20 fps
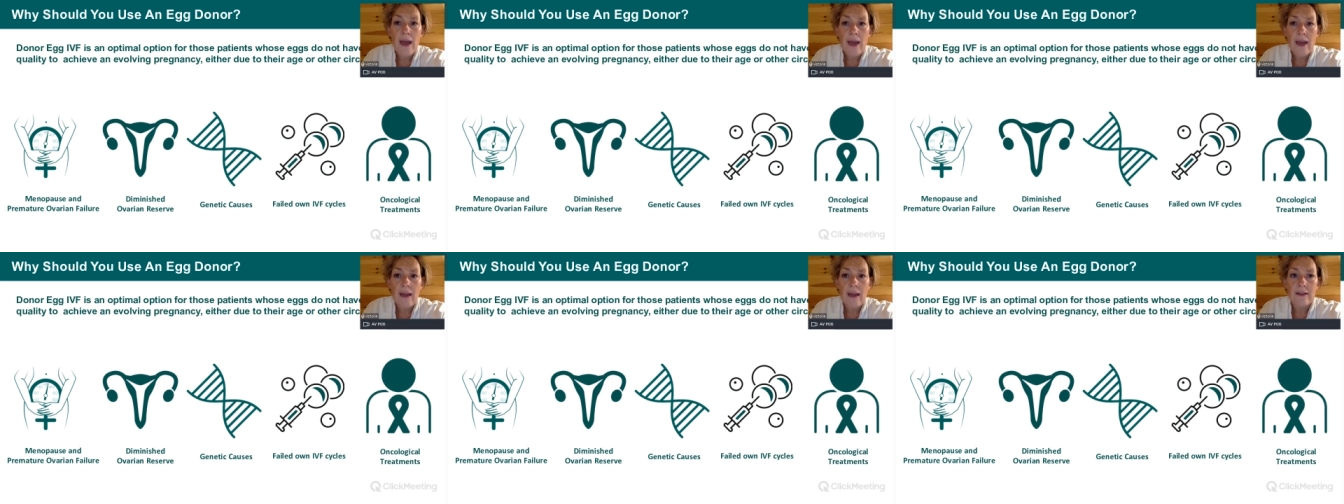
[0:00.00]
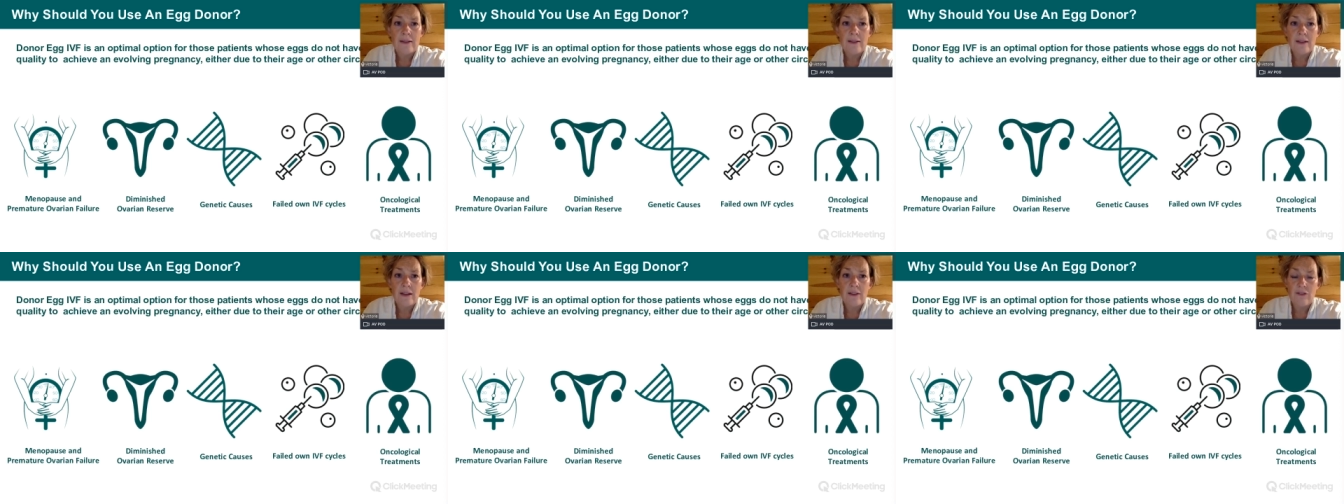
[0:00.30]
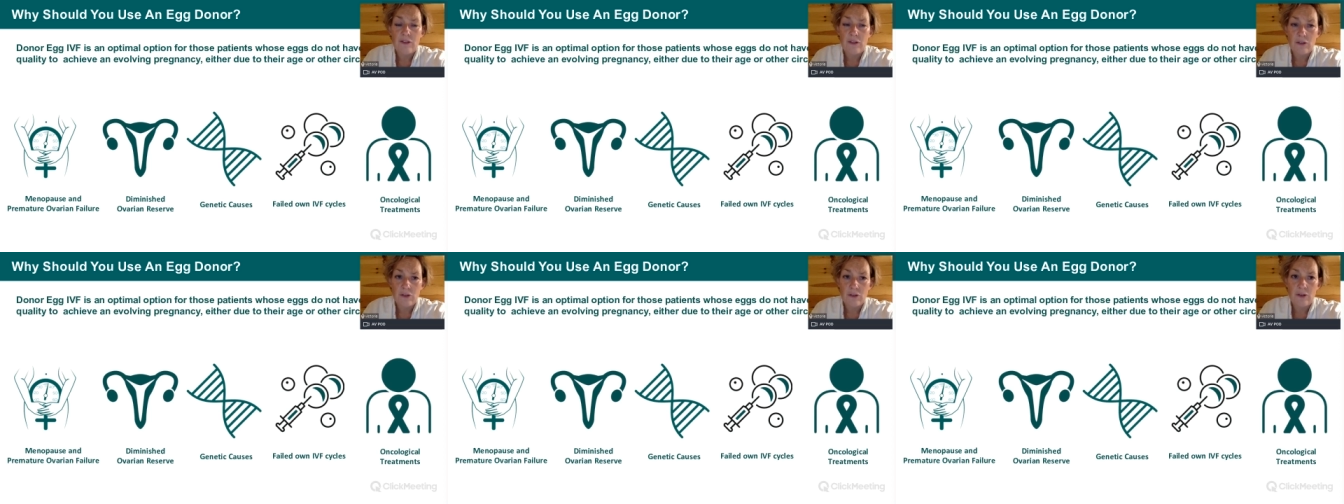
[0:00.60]
eggs
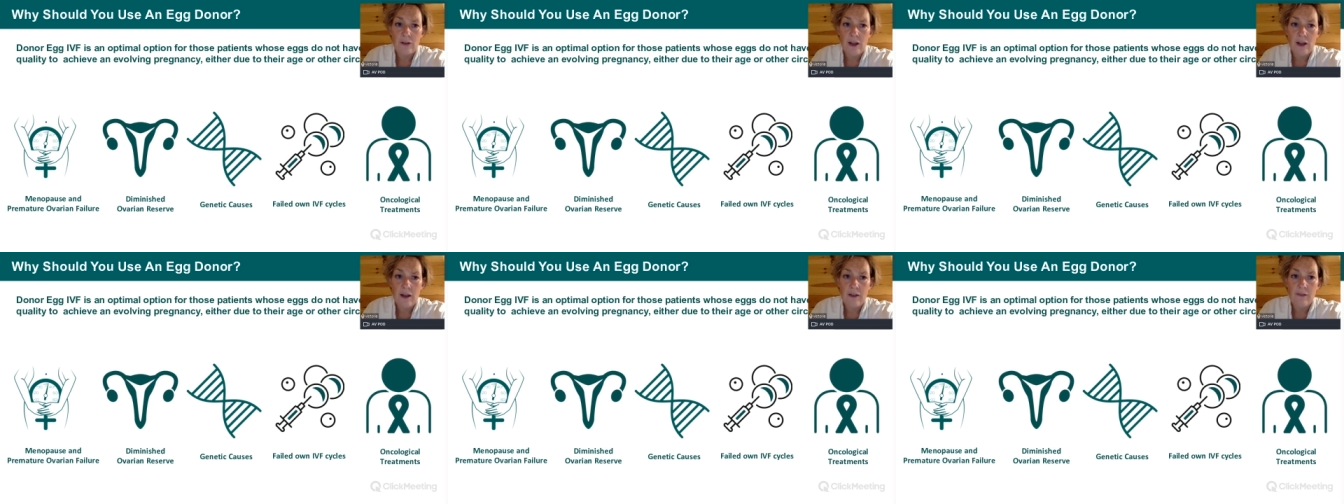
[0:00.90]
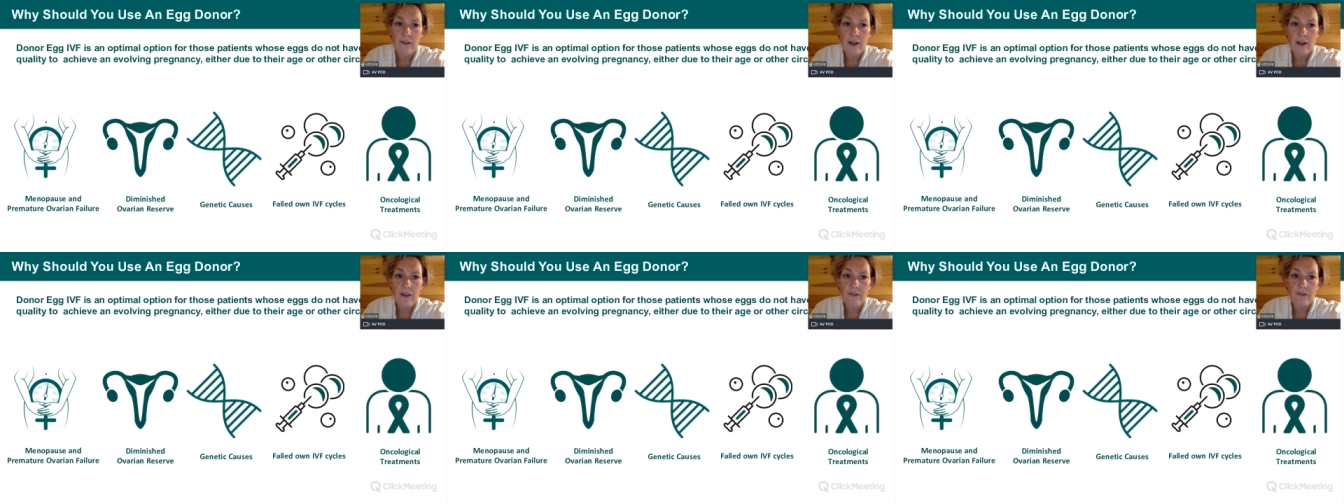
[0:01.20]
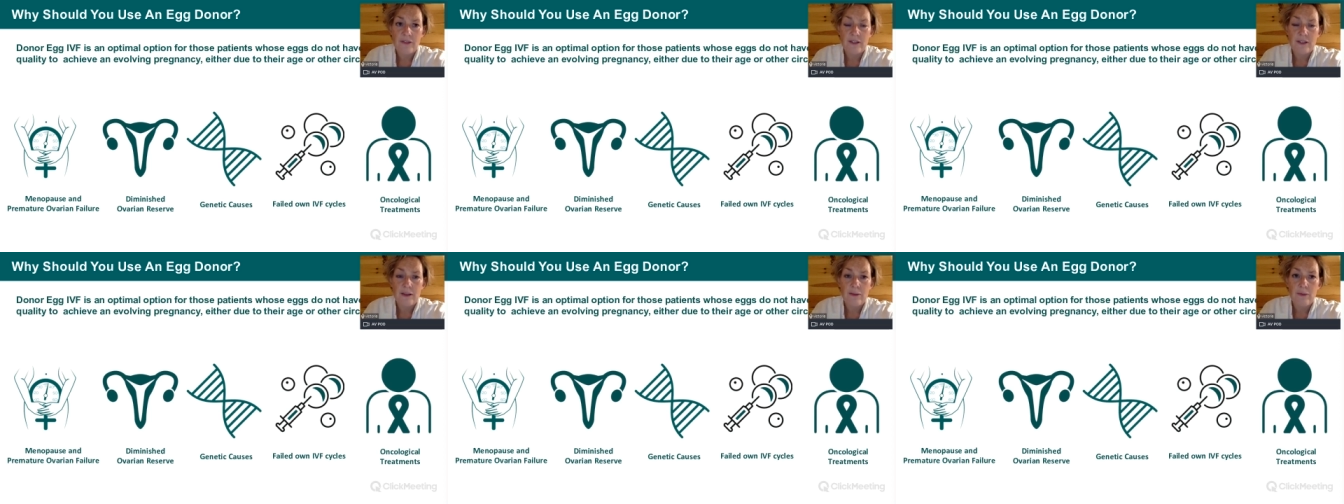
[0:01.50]
if you do an I V F
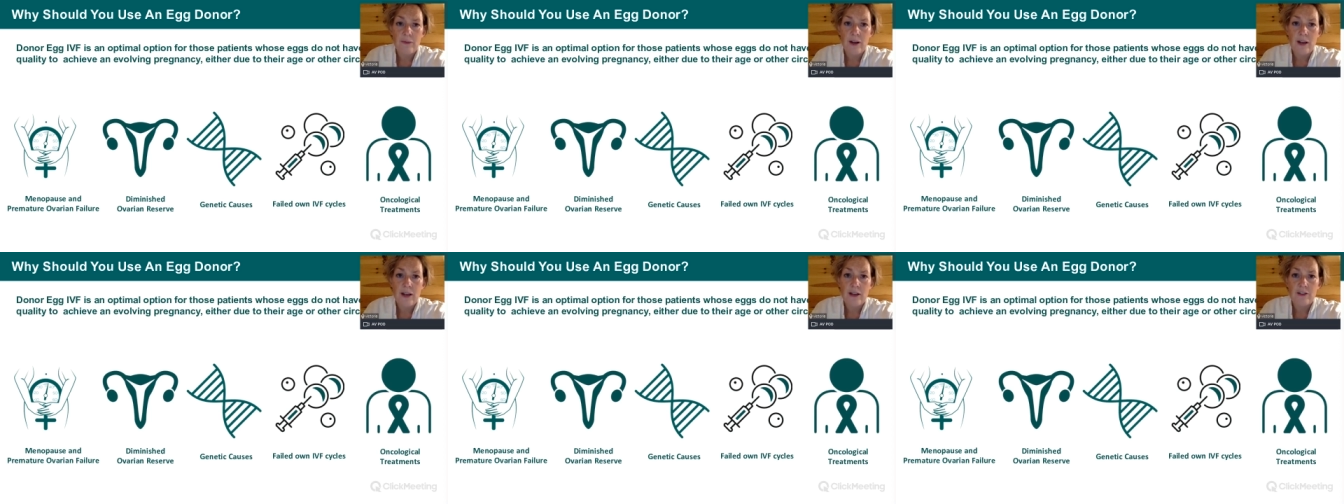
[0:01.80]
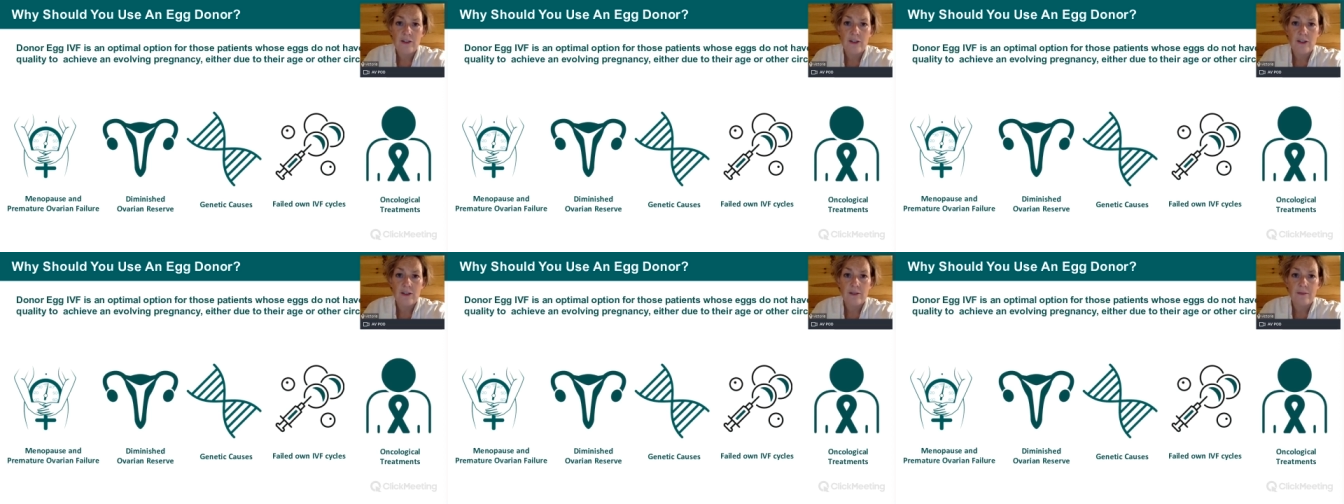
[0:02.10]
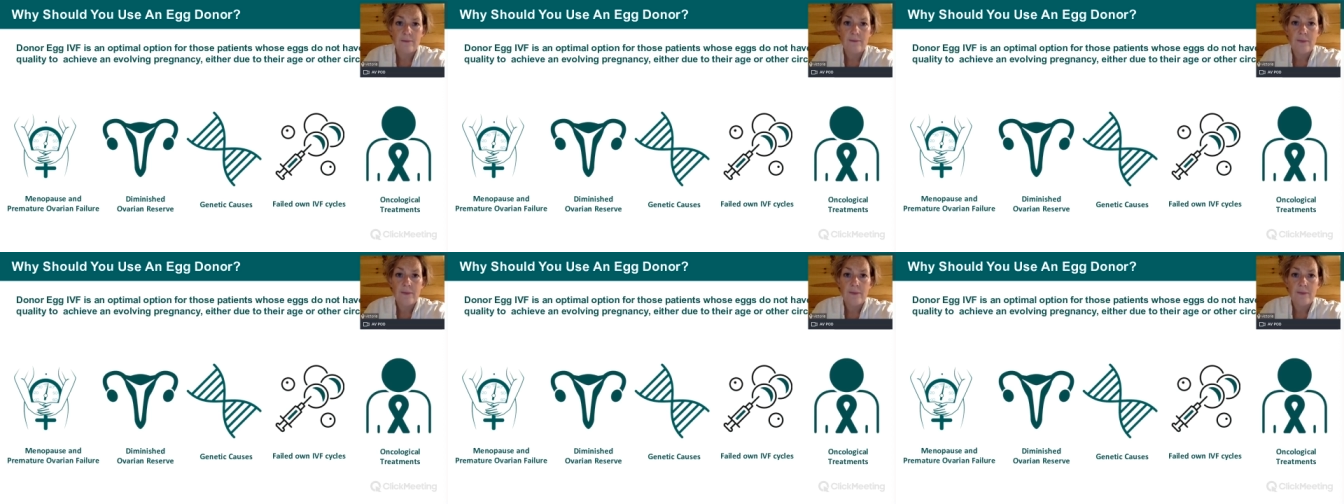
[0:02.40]
stimulation.